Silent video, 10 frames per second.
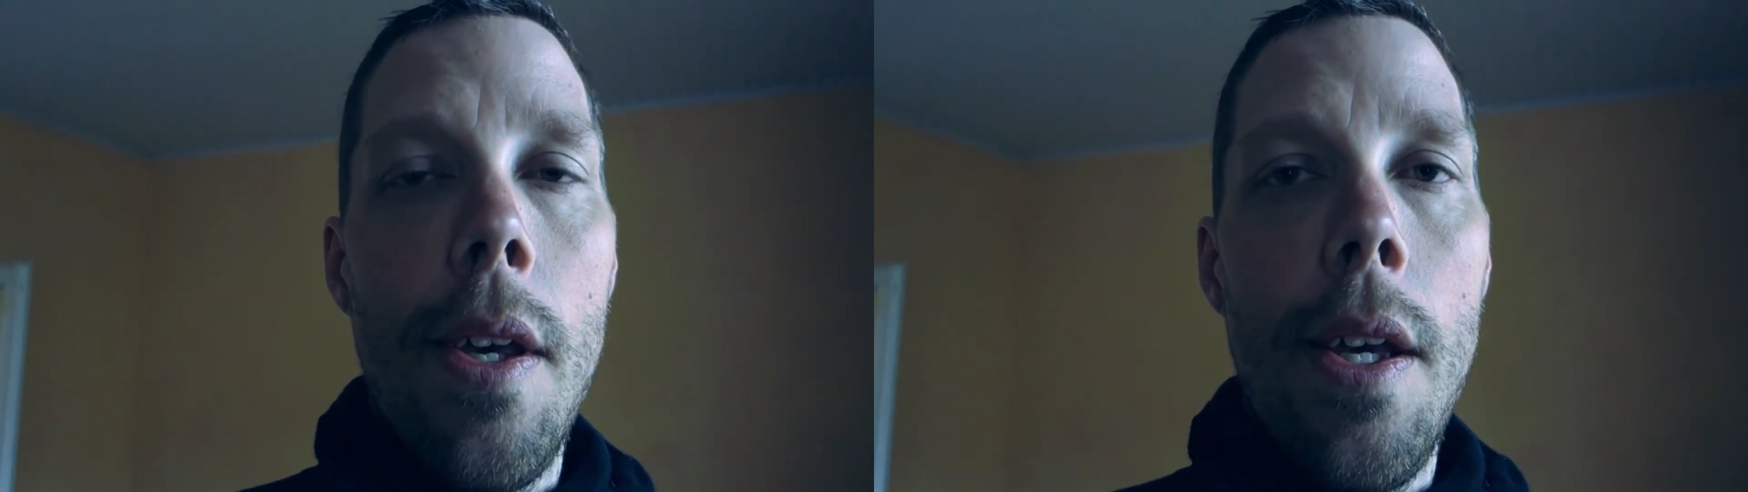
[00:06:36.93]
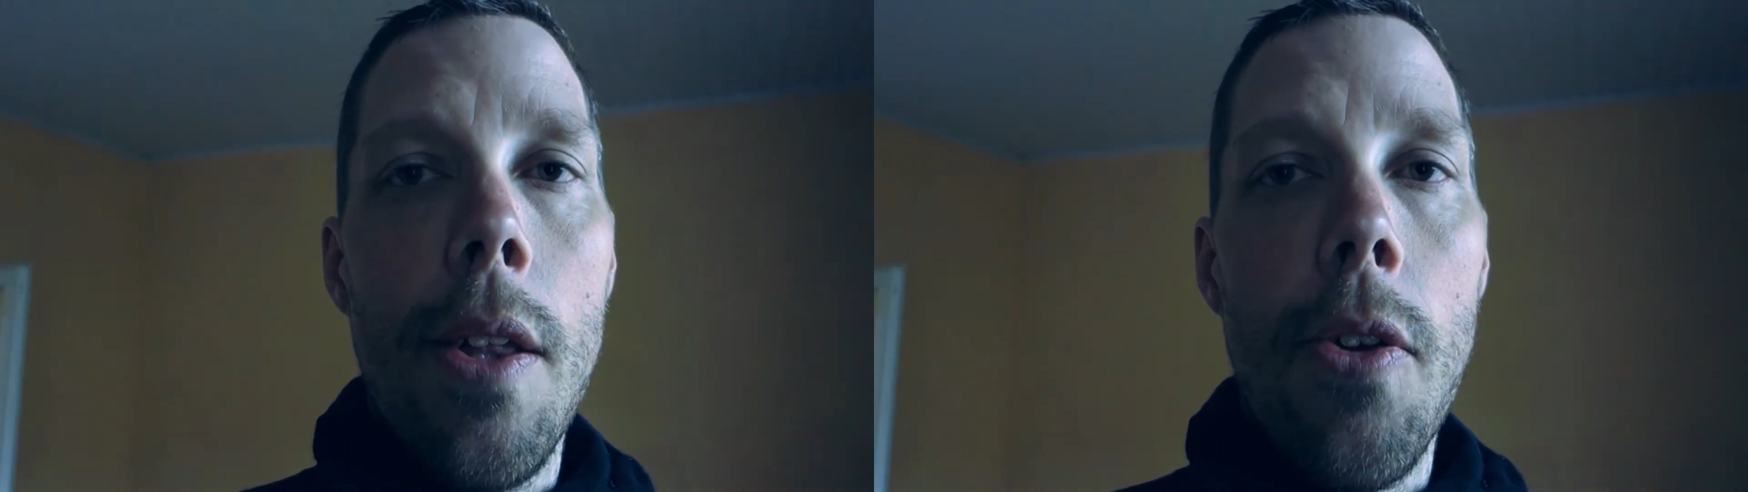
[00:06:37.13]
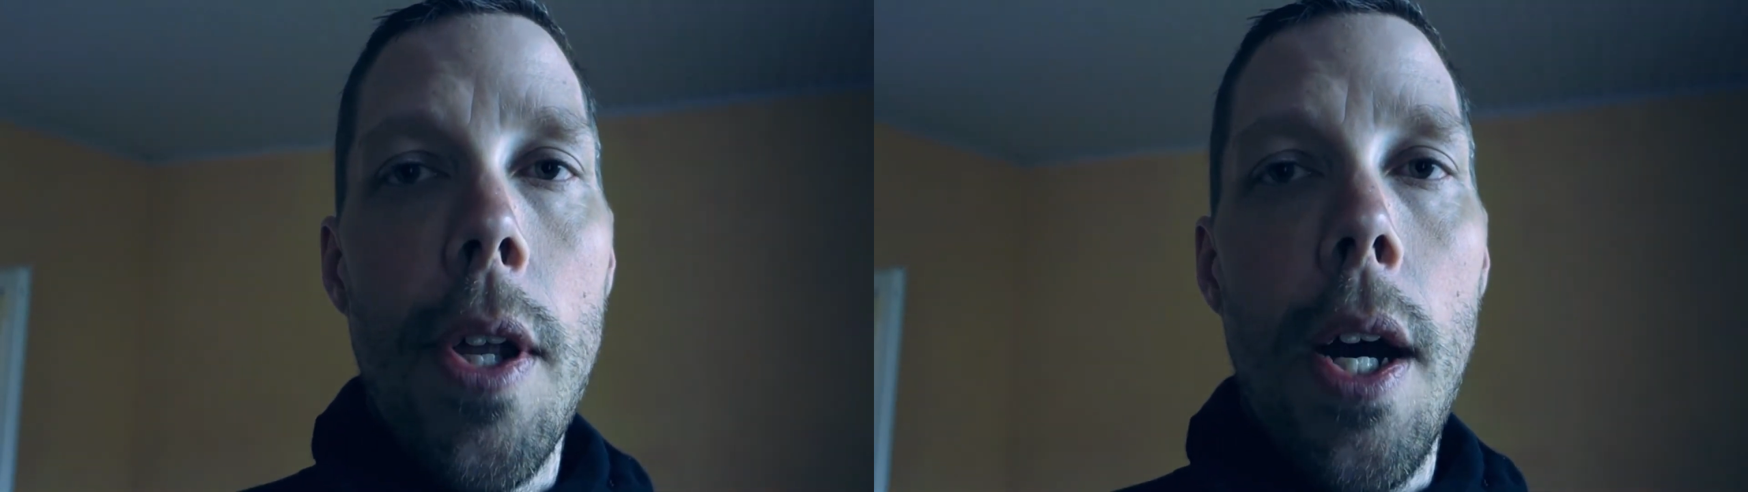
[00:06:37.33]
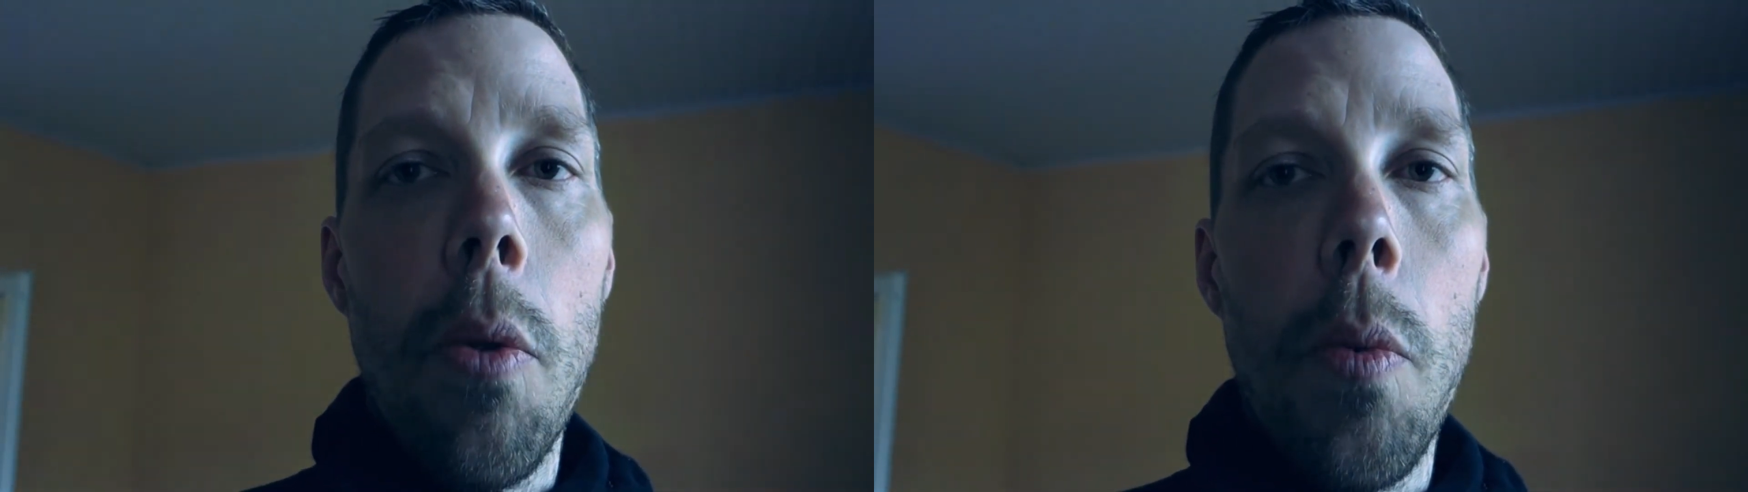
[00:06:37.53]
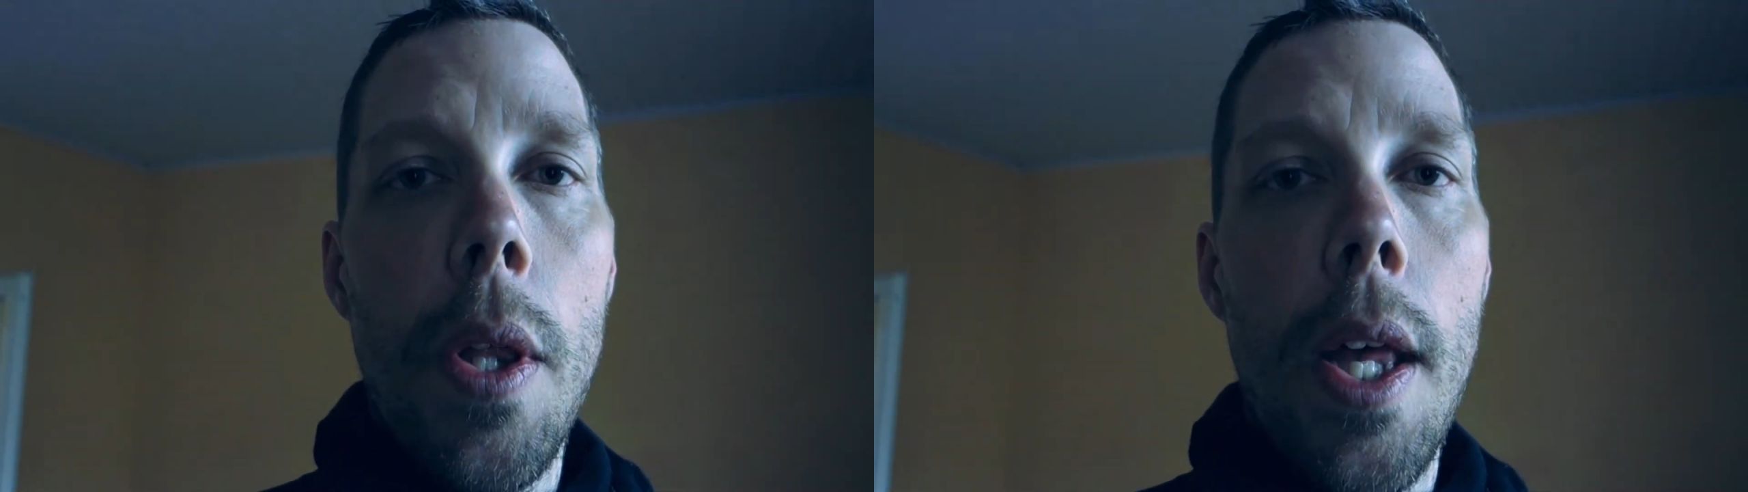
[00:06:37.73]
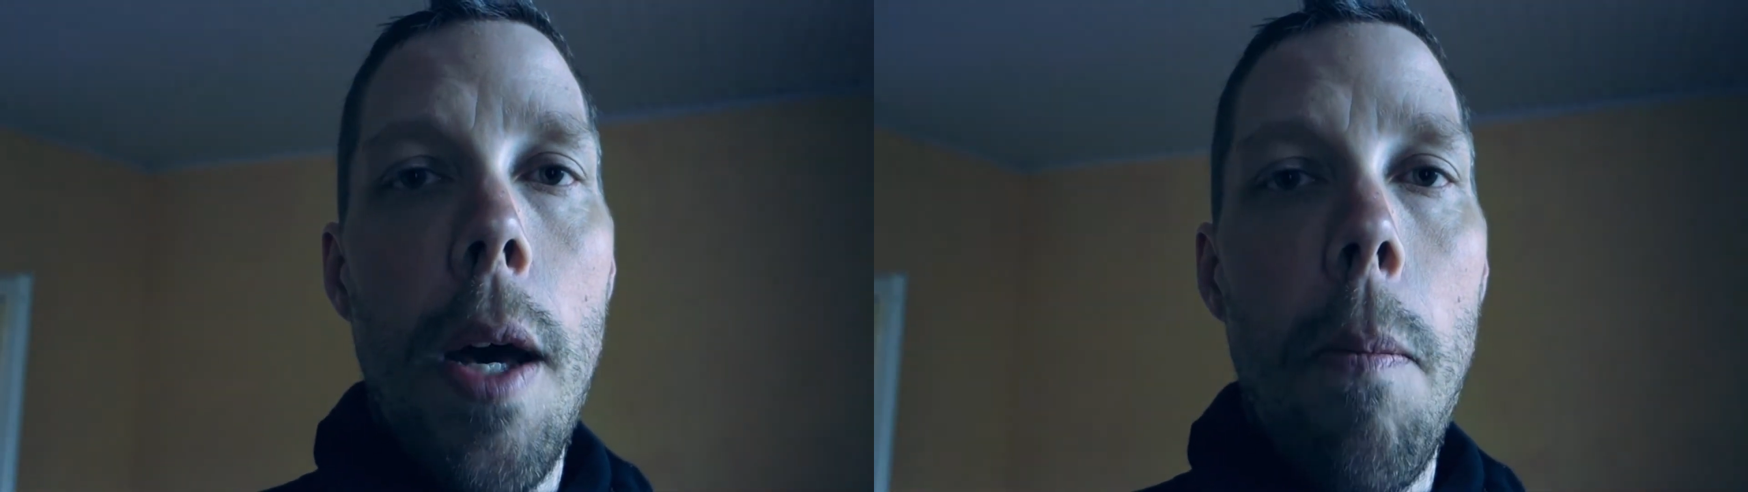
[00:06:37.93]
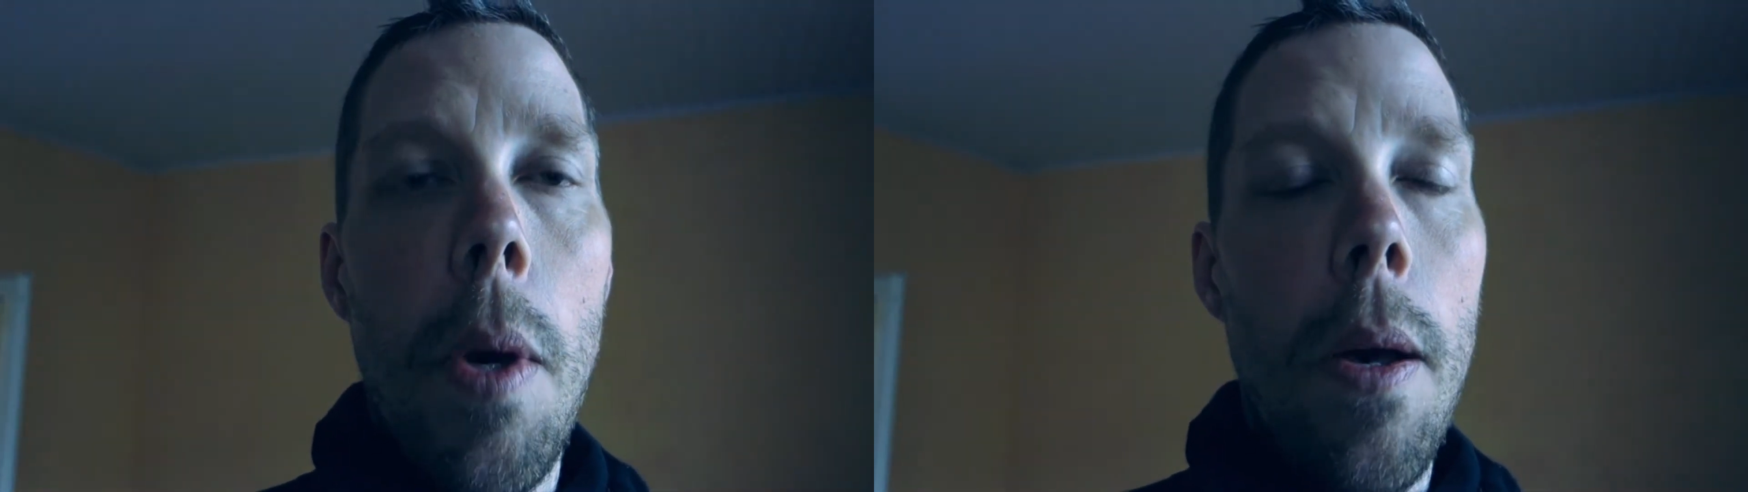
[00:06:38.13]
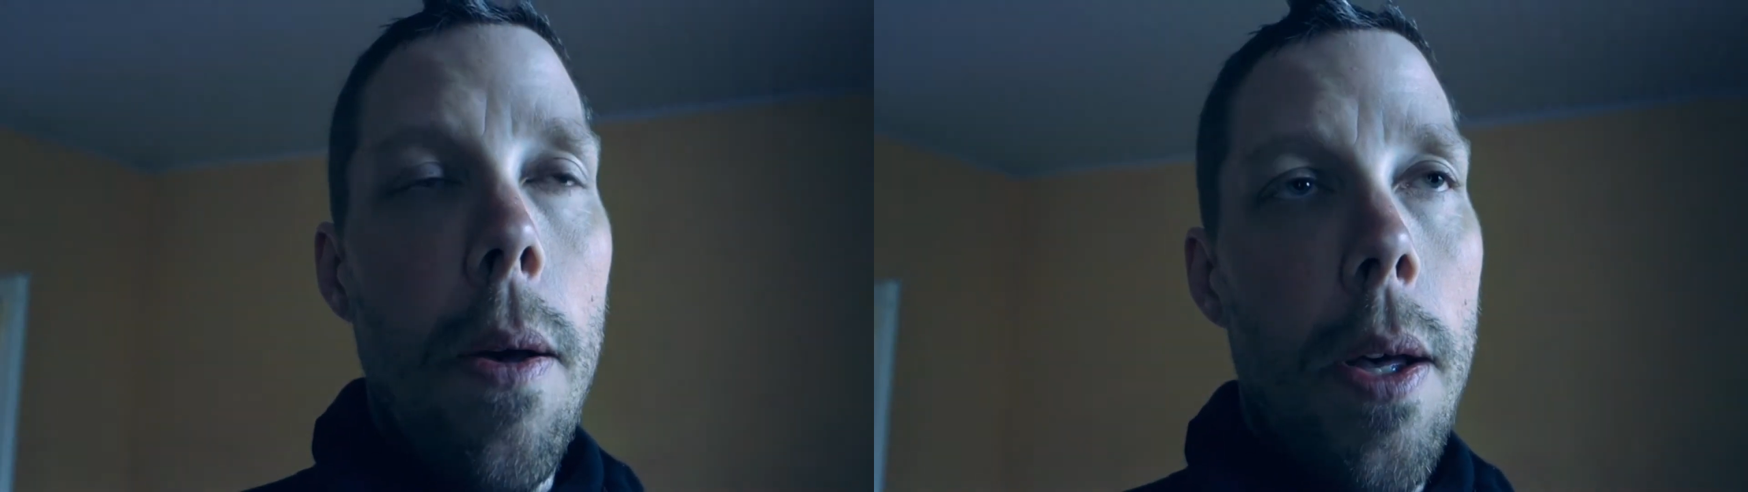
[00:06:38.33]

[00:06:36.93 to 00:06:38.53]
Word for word: into town with them,